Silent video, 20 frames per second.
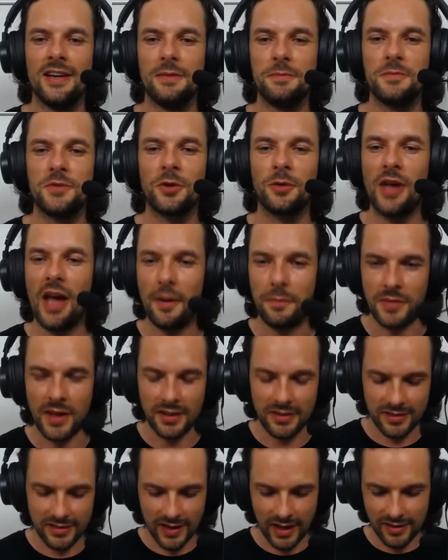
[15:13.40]
so yeah,
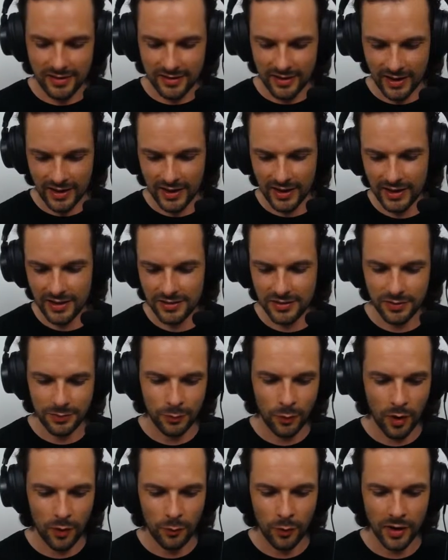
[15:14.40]
that's at least
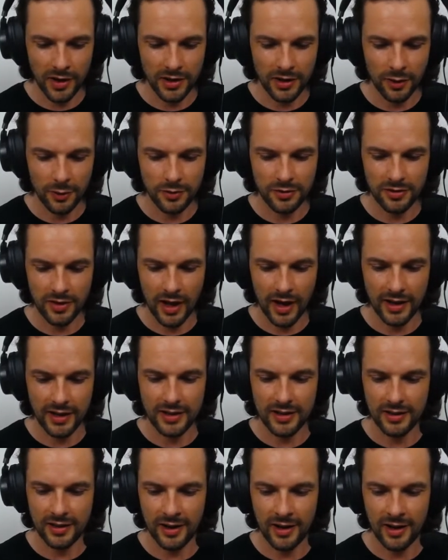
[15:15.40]
what it looks like